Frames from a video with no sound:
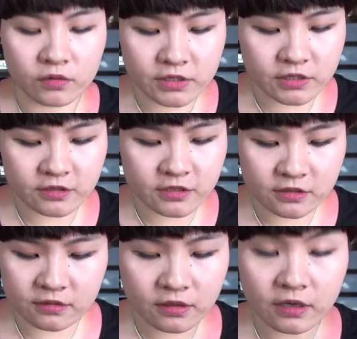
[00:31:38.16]
it's
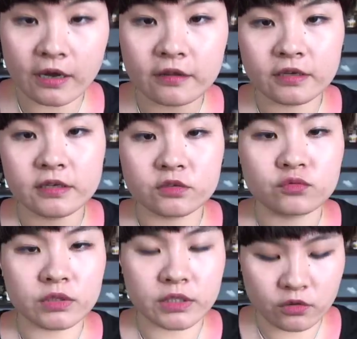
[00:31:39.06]
just, I think it's
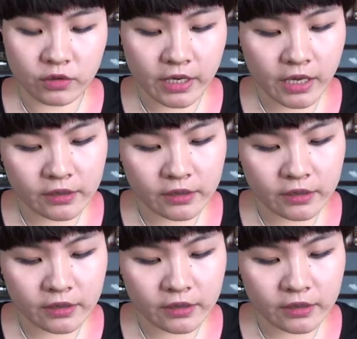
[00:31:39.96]
really great.